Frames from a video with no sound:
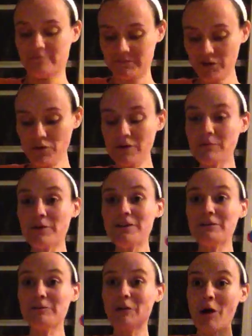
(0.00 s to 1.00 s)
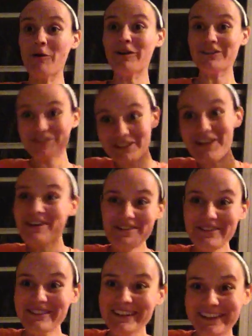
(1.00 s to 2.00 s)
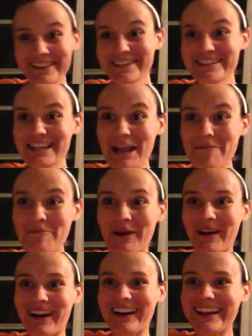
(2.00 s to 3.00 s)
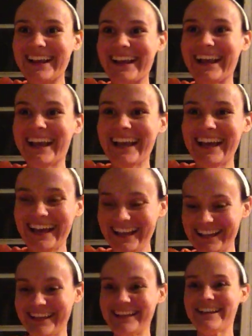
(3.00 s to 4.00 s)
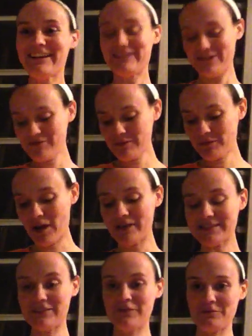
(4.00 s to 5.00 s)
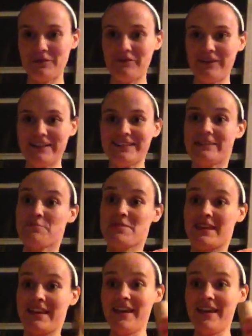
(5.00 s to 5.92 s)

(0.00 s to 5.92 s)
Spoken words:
So you can bring your blower and your cone to the shape party. You can pause it if you want to find something